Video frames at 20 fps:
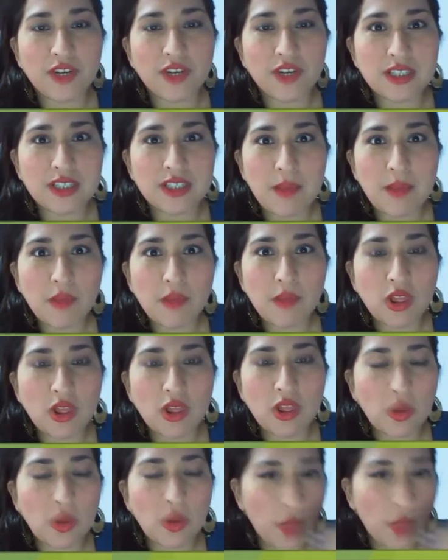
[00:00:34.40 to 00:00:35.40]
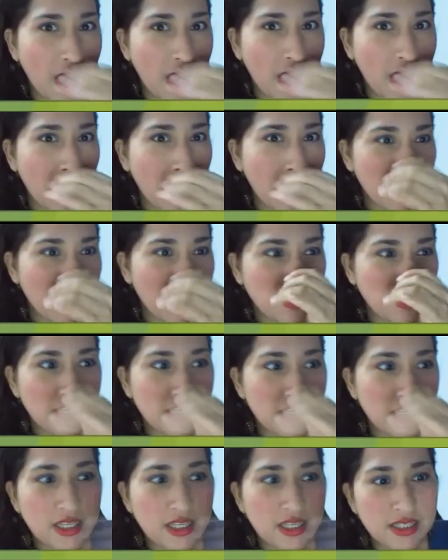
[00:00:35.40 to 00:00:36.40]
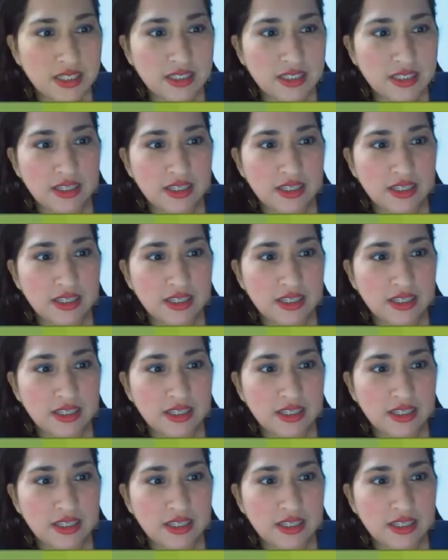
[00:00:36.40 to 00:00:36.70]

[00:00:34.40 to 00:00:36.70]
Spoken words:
example, we have in this